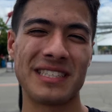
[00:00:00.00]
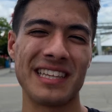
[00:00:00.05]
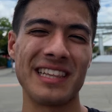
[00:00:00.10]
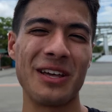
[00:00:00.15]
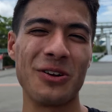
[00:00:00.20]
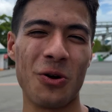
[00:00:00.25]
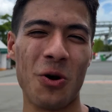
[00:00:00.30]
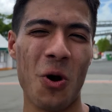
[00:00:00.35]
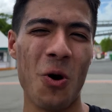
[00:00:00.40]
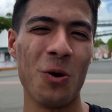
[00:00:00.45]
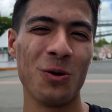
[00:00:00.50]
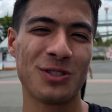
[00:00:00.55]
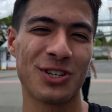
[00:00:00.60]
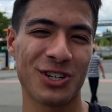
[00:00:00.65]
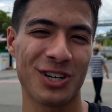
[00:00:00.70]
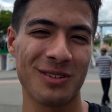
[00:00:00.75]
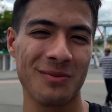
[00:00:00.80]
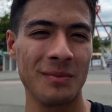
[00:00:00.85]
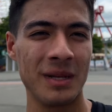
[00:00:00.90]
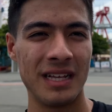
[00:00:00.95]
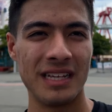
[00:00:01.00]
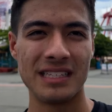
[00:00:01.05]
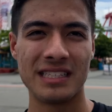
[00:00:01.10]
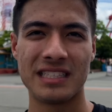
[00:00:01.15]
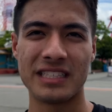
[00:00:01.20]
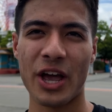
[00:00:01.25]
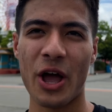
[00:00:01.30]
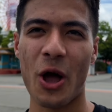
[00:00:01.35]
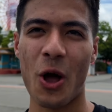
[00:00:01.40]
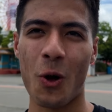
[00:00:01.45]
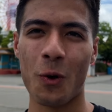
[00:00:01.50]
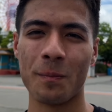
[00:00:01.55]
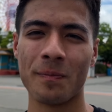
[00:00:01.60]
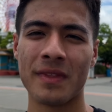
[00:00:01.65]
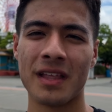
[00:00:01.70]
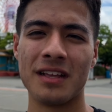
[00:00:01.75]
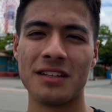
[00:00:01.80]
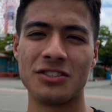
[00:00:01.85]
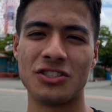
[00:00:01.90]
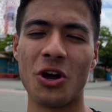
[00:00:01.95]
a little older, so
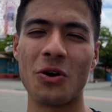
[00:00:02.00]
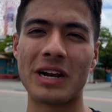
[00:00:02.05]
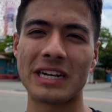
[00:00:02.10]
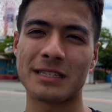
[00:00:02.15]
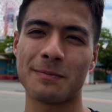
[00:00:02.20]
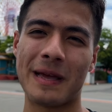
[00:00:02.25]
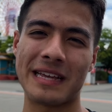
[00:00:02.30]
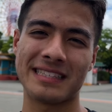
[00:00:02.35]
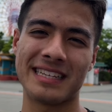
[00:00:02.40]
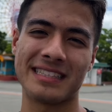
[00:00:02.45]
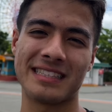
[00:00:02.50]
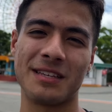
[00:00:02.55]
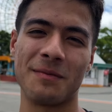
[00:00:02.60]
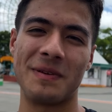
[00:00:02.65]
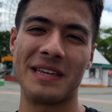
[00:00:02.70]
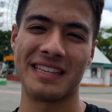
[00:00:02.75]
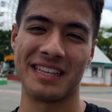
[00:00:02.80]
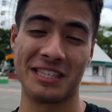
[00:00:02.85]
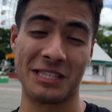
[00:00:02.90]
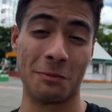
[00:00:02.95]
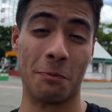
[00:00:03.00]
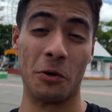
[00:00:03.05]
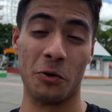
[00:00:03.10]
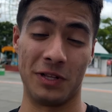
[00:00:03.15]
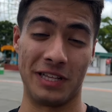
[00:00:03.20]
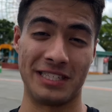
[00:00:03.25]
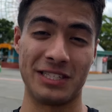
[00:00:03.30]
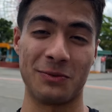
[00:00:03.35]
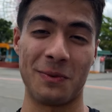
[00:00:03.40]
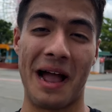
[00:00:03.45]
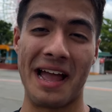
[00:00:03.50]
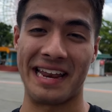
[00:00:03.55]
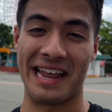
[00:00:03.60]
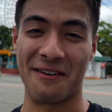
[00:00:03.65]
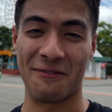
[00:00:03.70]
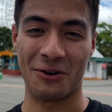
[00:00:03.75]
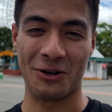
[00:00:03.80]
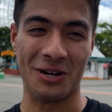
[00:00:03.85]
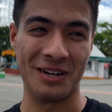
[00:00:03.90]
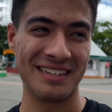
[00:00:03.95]
don't expect it to be the smoothest ride
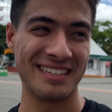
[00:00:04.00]
ever.